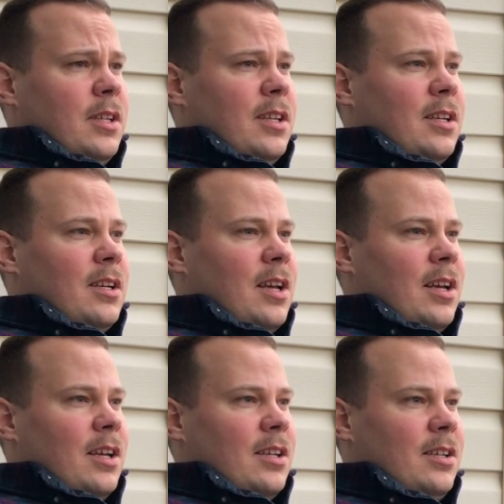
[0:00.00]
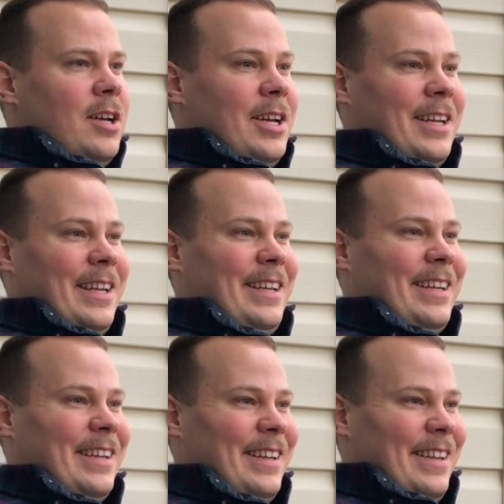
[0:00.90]
And yeah,
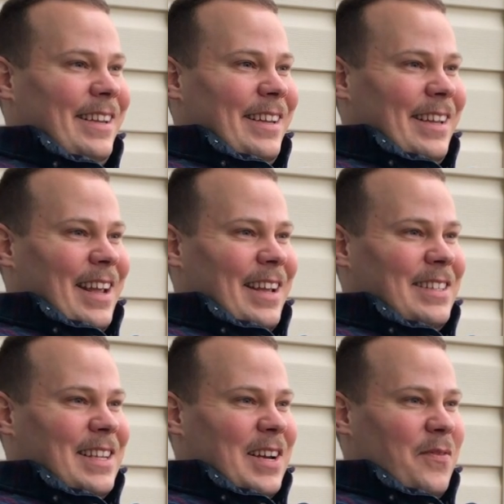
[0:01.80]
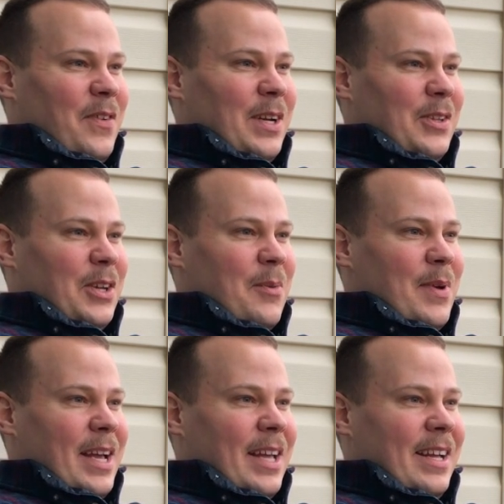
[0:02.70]
it's kind of funny looking
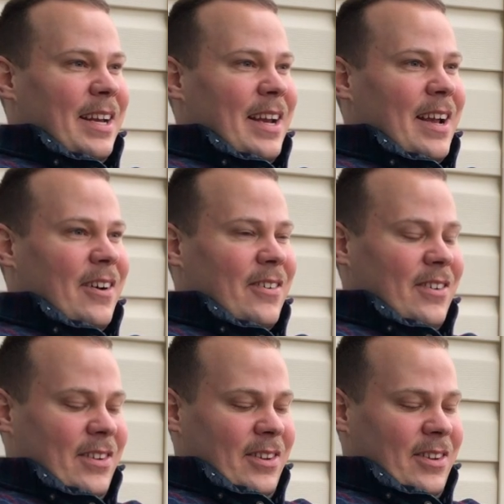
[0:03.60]
back at it now.